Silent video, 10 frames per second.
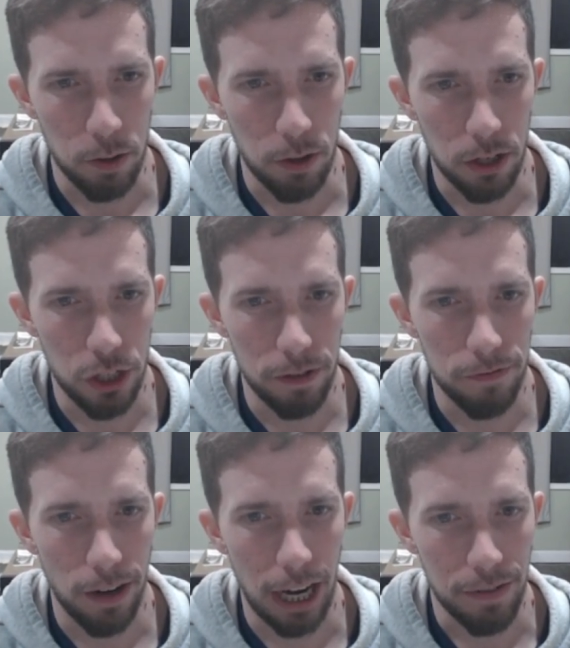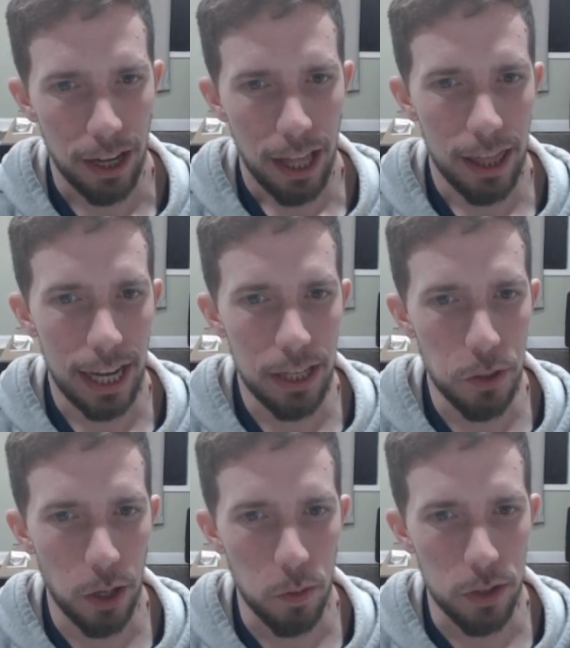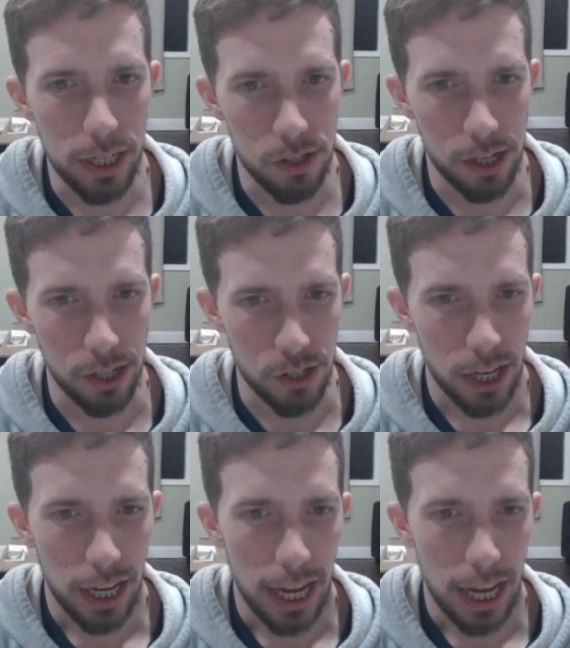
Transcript: on g5, then you go d6,